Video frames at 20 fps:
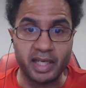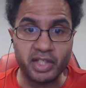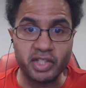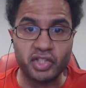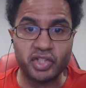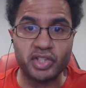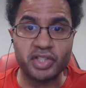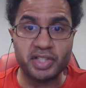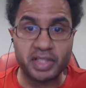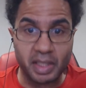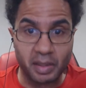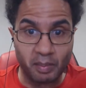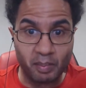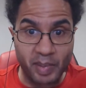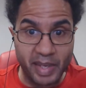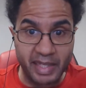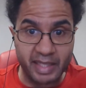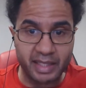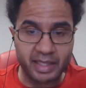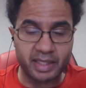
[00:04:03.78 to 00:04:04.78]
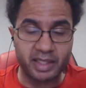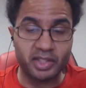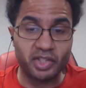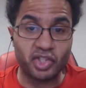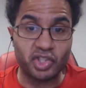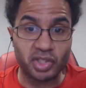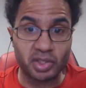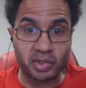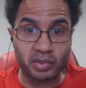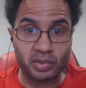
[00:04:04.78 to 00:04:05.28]
It's just a bank
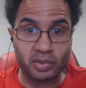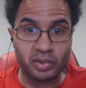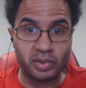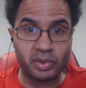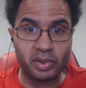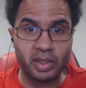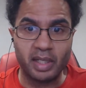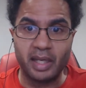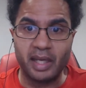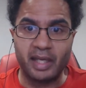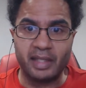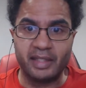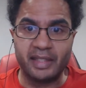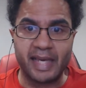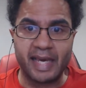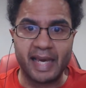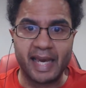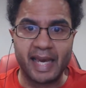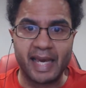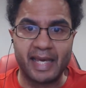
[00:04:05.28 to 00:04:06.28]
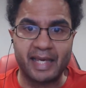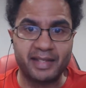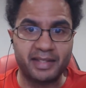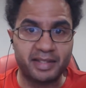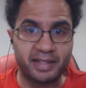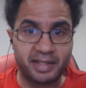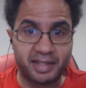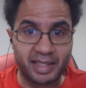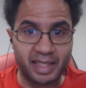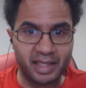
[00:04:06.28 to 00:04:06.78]
in general that
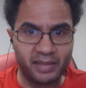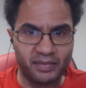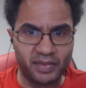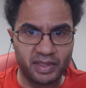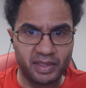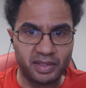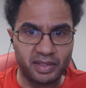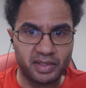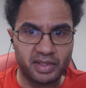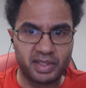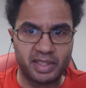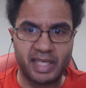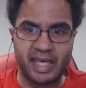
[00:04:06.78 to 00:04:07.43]
has savings.